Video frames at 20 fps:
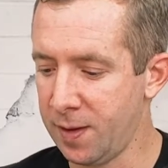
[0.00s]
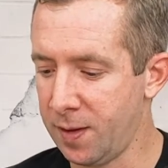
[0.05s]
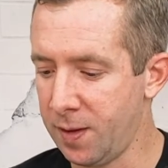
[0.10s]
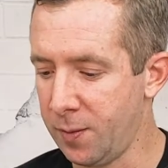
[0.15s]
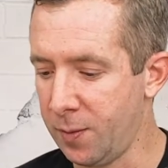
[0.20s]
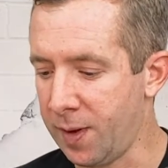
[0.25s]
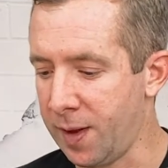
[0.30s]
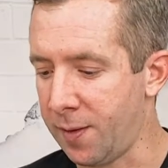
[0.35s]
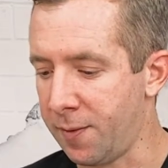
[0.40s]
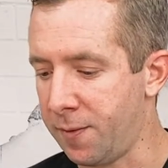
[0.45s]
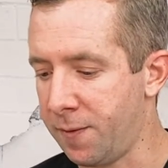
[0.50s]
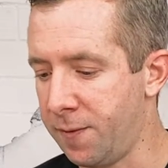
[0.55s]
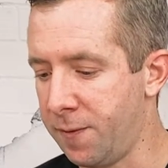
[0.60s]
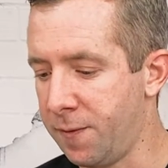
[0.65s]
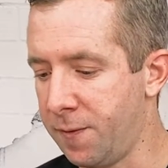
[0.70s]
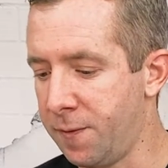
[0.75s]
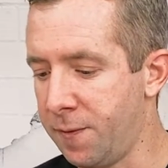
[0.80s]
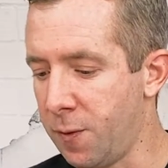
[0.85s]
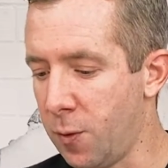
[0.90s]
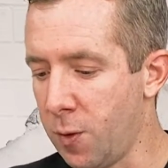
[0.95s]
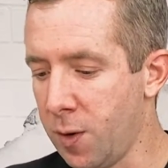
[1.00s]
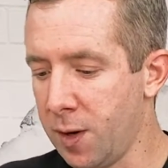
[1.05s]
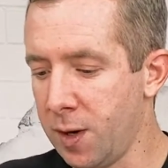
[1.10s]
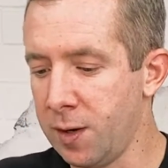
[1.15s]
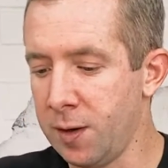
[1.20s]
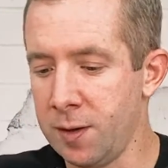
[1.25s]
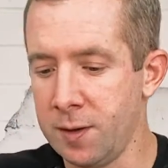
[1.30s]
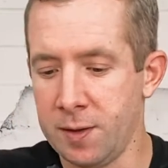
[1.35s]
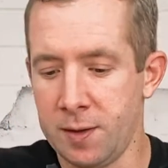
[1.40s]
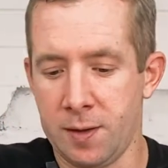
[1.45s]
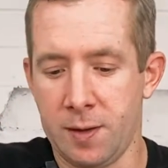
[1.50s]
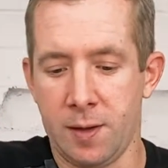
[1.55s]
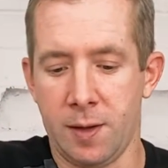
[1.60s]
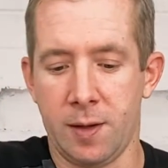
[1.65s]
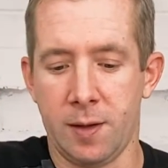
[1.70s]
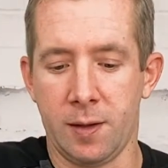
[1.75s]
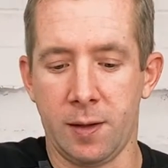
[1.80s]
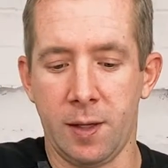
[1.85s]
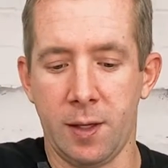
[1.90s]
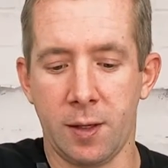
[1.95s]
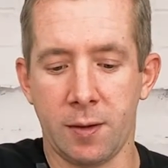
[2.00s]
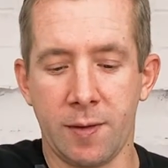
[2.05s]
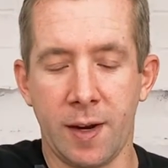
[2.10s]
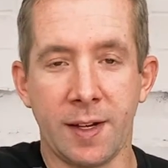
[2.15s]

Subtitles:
We have 4 little